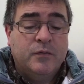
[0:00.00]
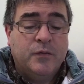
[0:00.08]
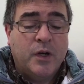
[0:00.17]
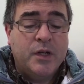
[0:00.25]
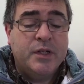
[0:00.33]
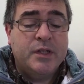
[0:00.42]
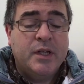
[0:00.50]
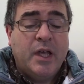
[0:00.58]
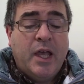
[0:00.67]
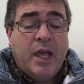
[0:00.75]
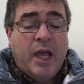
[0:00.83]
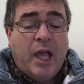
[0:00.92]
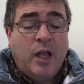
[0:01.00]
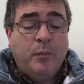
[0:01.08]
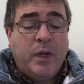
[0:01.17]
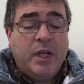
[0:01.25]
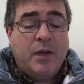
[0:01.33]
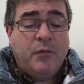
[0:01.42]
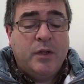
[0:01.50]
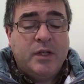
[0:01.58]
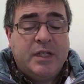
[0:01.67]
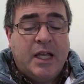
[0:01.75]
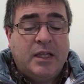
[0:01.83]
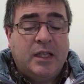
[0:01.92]
First, help me never to
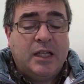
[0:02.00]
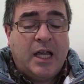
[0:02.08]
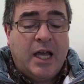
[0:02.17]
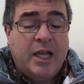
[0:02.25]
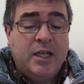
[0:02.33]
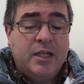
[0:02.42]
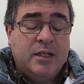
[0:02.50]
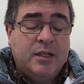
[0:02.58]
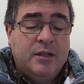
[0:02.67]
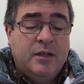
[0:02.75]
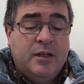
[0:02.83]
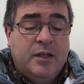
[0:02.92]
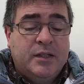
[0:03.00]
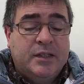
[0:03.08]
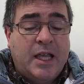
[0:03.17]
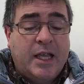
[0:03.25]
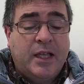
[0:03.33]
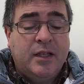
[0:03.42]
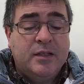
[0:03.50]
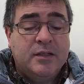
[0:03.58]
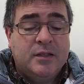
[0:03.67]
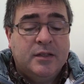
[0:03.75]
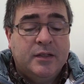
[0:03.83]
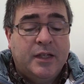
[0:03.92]
tell a lie. Second,
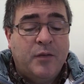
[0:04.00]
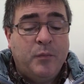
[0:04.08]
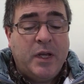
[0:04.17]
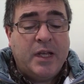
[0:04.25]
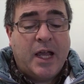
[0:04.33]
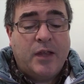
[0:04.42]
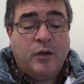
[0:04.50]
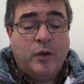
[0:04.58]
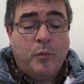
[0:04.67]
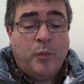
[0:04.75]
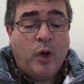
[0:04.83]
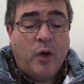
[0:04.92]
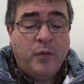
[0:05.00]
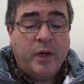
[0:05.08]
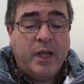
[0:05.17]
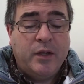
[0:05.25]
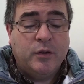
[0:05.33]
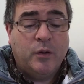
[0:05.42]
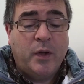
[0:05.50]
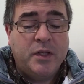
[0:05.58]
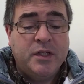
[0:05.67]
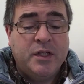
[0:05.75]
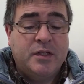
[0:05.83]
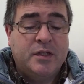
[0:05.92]
give me neither poverty nor
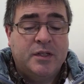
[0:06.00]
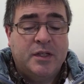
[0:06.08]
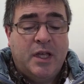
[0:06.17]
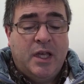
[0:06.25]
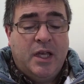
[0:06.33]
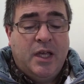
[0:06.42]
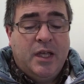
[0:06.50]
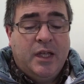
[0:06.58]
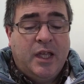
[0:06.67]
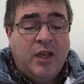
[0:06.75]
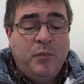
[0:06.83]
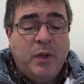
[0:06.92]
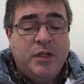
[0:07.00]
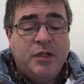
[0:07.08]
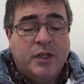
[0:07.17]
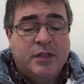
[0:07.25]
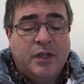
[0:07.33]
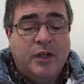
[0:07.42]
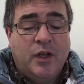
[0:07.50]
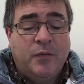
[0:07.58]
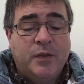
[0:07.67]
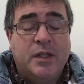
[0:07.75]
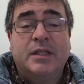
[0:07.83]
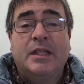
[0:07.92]
riches. Give me just enough
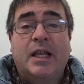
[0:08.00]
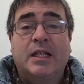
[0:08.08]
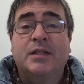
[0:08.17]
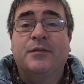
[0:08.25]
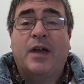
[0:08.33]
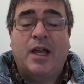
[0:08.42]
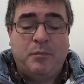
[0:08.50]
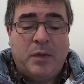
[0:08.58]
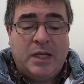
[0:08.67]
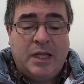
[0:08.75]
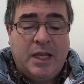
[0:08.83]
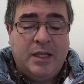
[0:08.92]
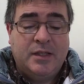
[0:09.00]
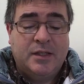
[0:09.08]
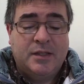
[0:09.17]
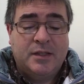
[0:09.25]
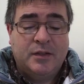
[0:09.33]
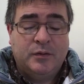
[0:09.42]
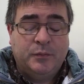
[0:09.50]
to satisfy my needs.